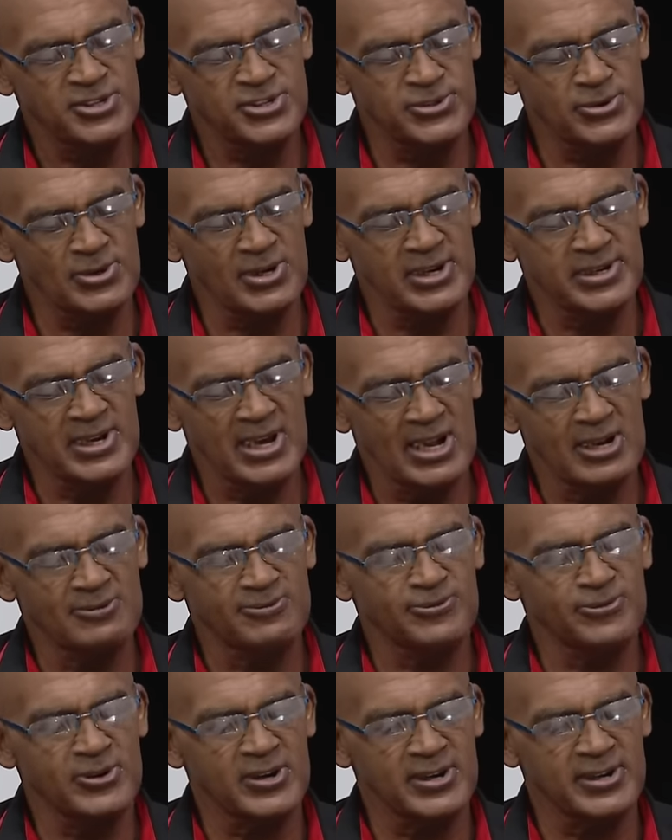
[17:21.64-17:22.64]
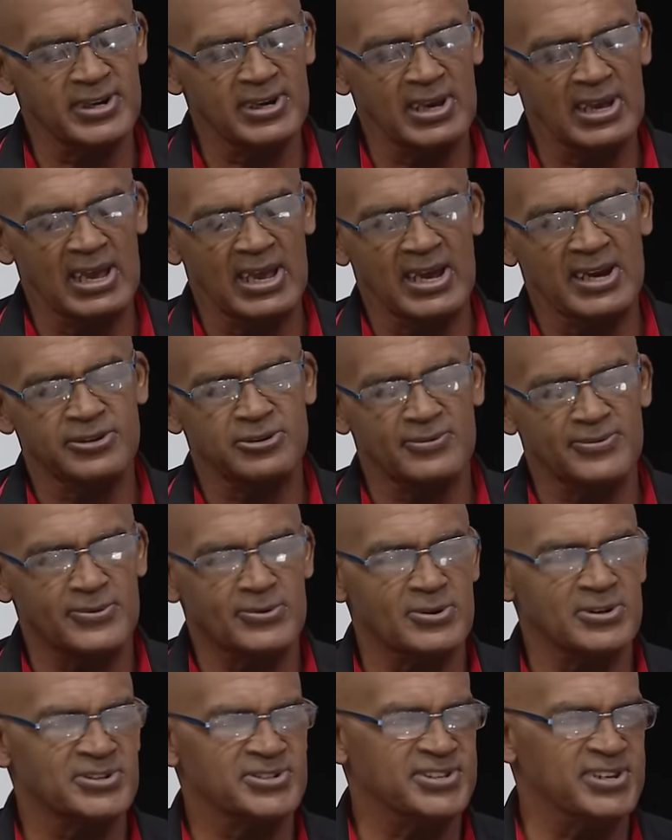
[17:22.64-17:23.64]
Julien Alfred, and of
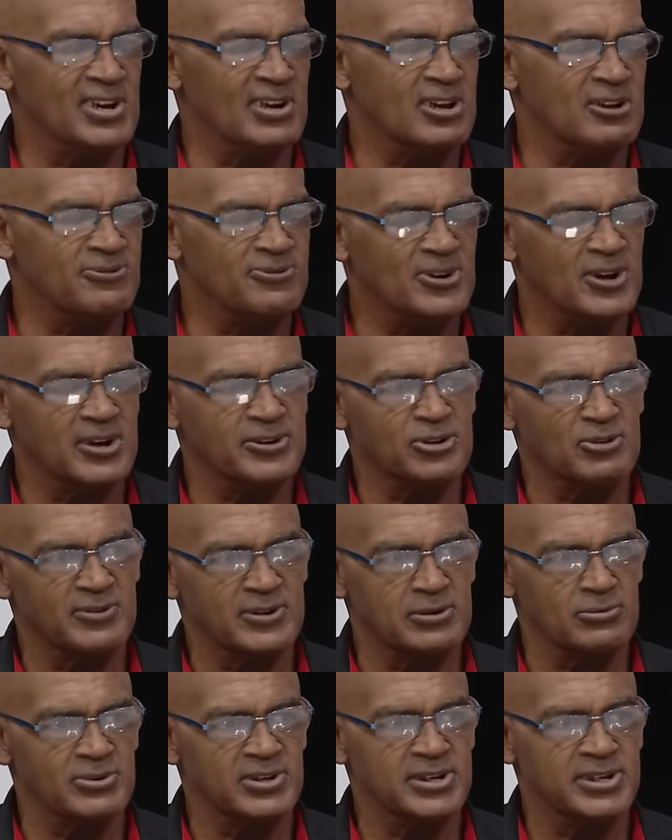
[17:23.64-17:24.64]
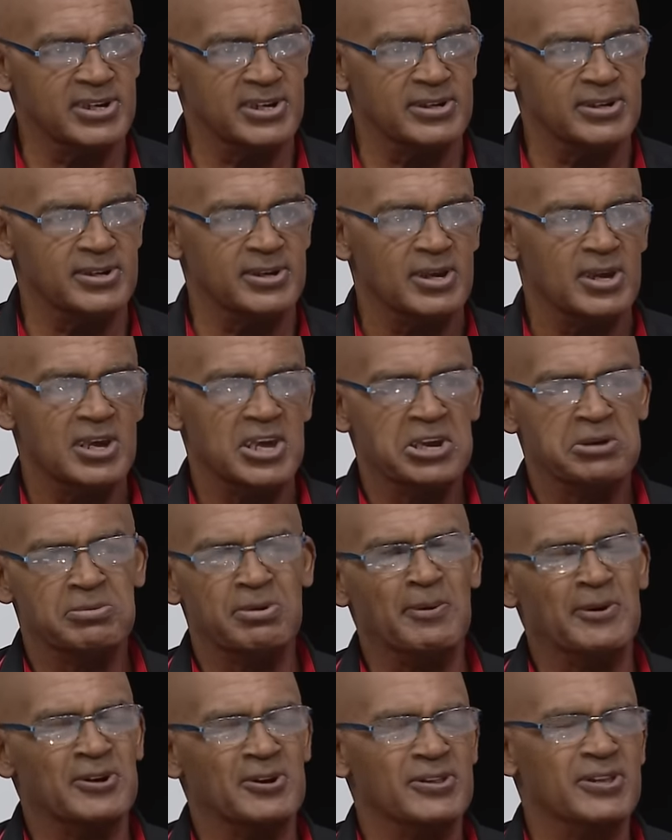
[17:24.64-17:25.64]
course Thea LaFond over the weekend.
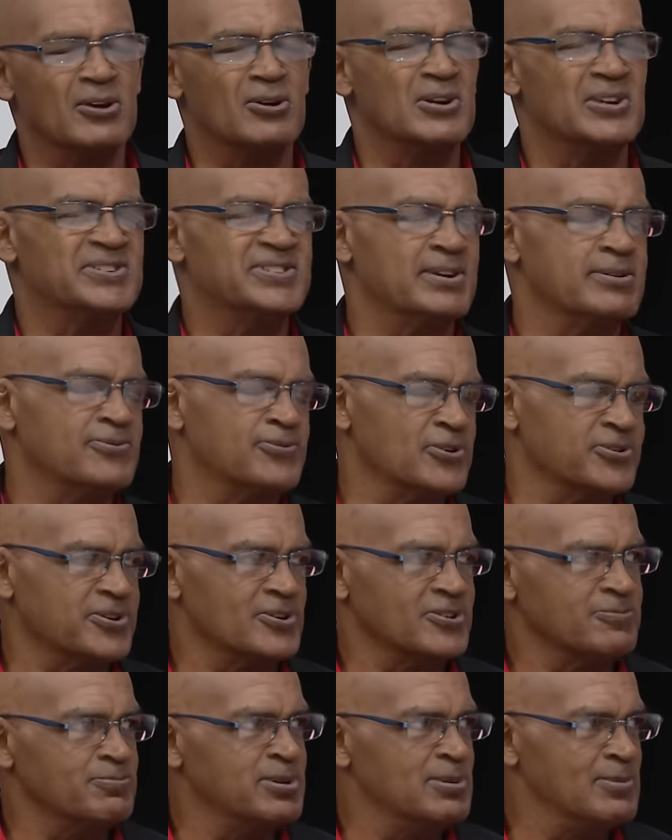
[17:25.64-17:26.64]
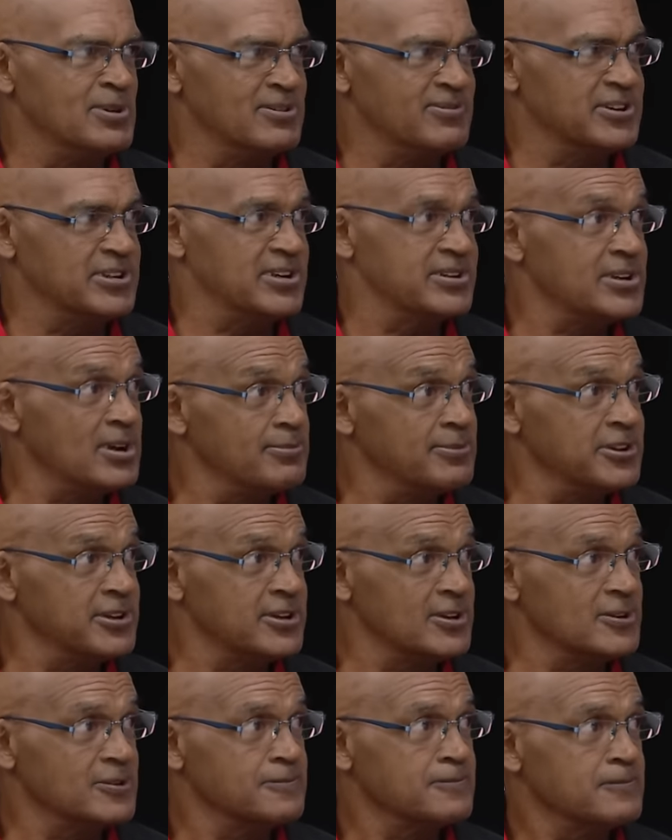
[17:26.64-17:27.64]
Remember, now, there are only 74,000 people living in
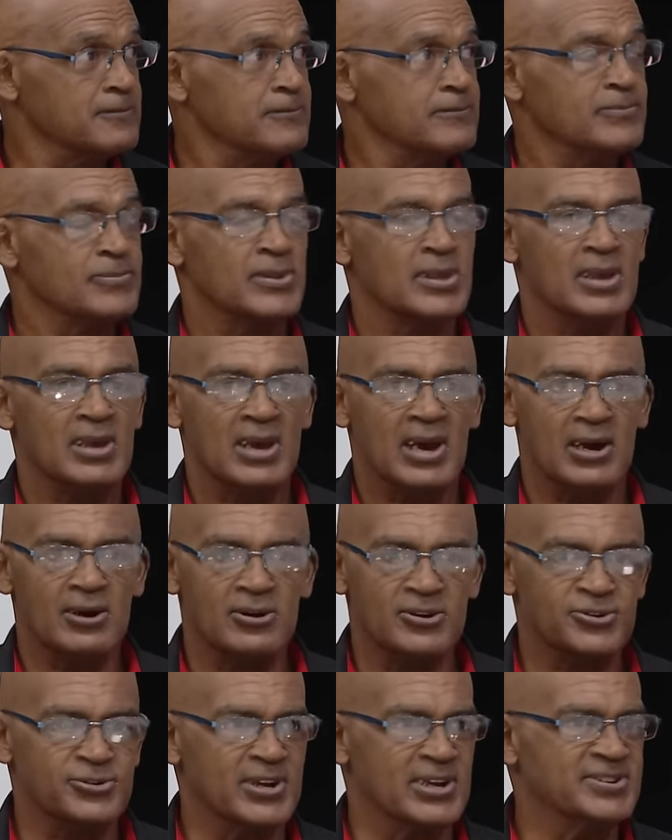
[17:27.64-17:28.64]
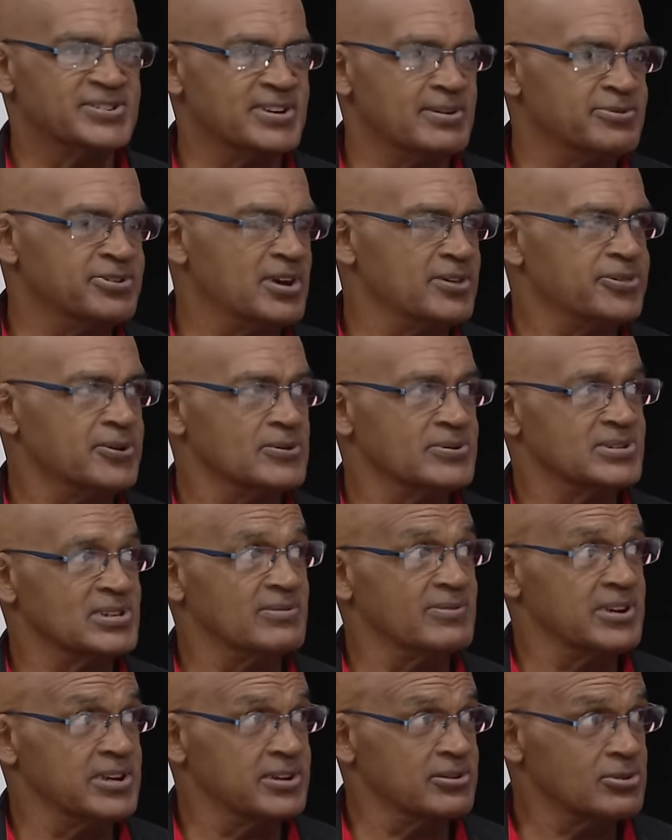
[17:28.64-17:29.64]
Dominica, yes. Mm-hmm. 170,000
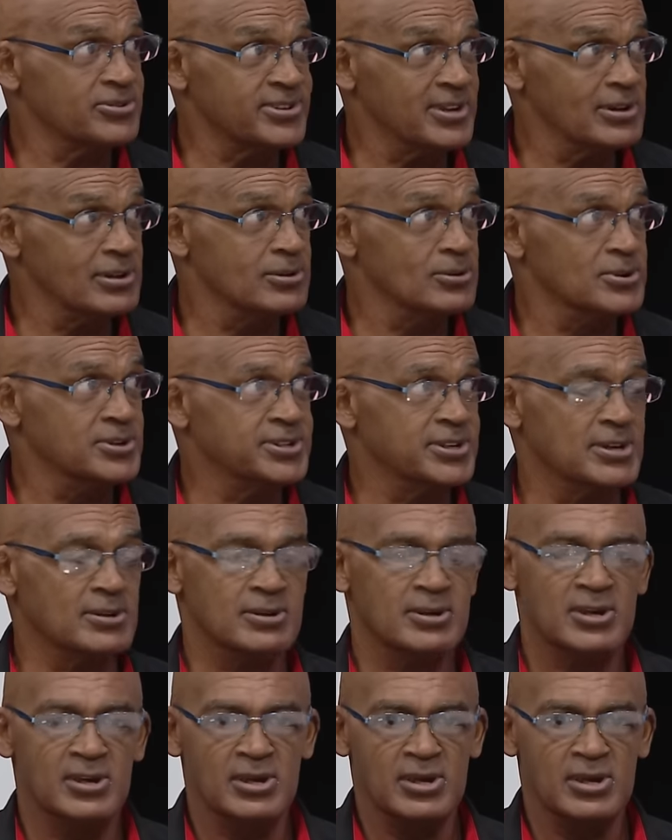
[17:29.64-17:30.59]
living in St. Lucia.